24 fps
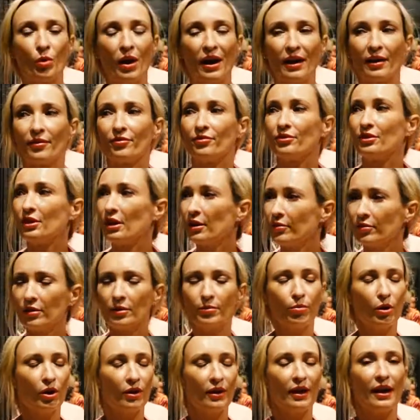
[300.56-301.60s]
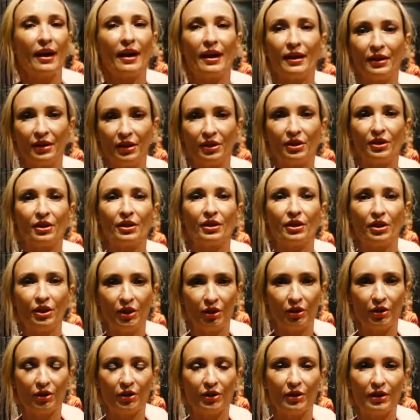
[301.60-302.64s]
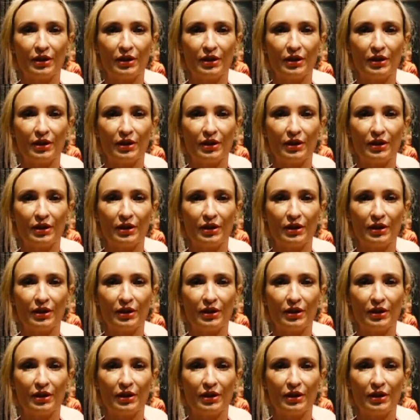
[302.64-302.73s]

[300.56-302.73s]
why I've never bought anything here.